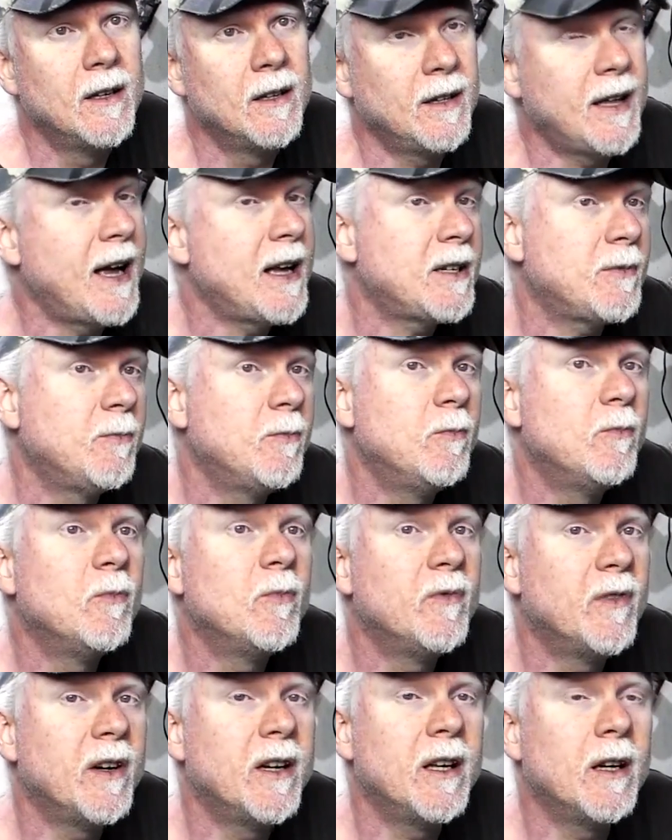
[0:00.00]
Last
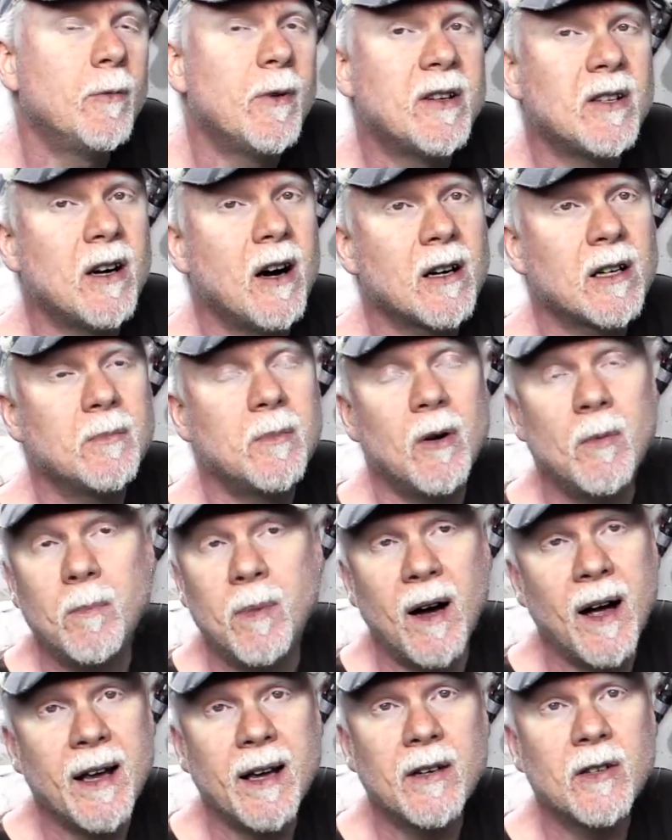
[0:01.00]
video we talked about
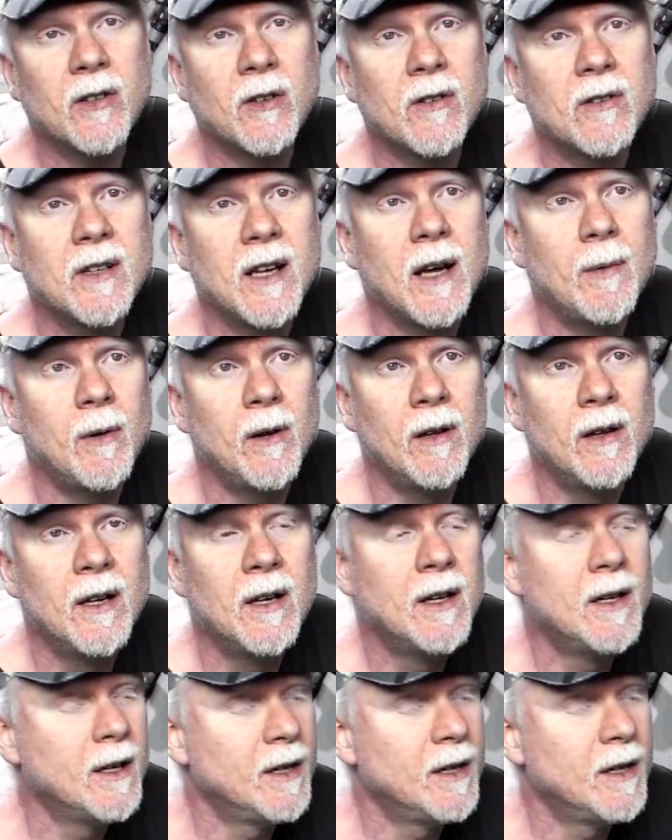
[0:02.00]
buying a turntable.